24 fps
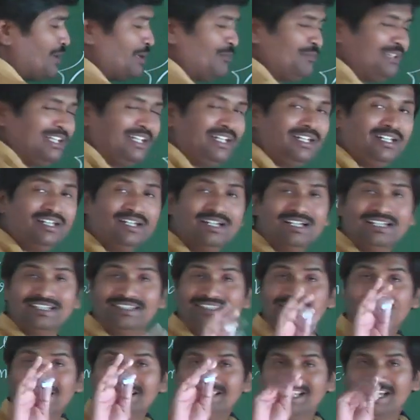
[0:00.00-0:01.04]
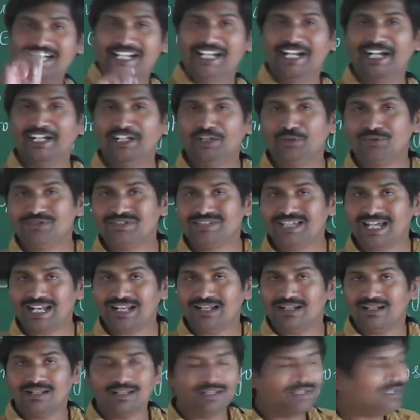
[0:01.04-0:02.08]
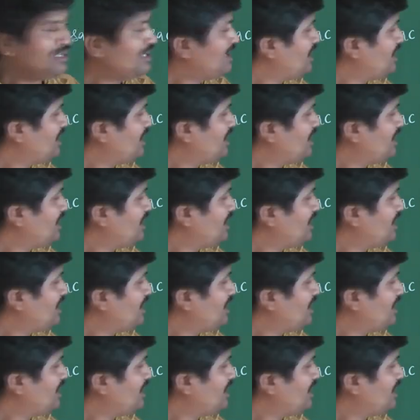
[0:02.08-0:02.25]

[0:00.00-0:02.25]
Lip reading: from the generative cell.